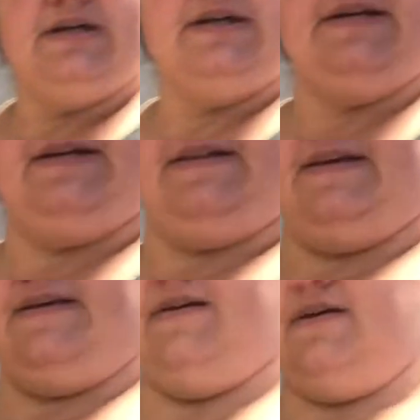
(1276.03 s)
And
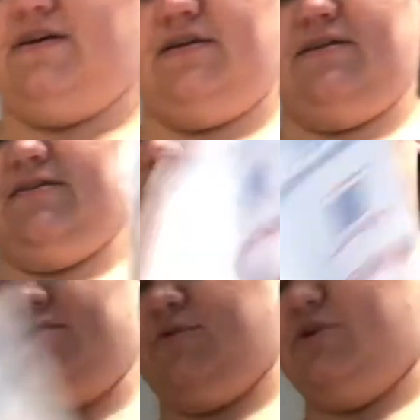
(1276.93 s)
then the
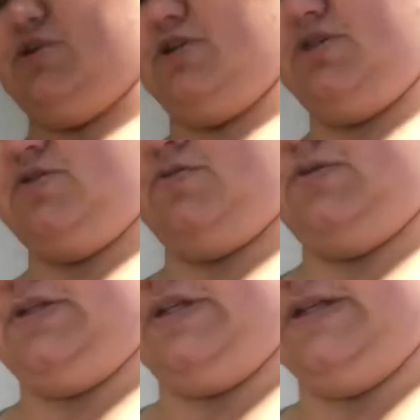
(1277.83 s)
last one just
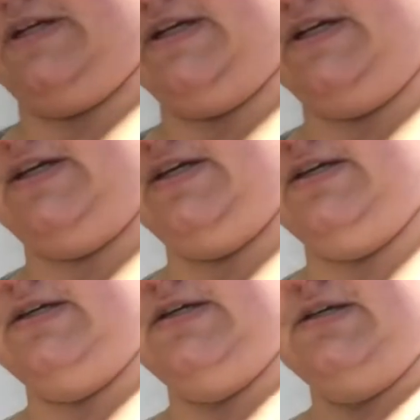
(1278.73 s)
sold today.
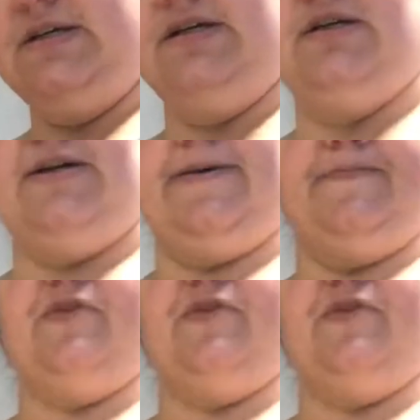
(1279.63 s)
The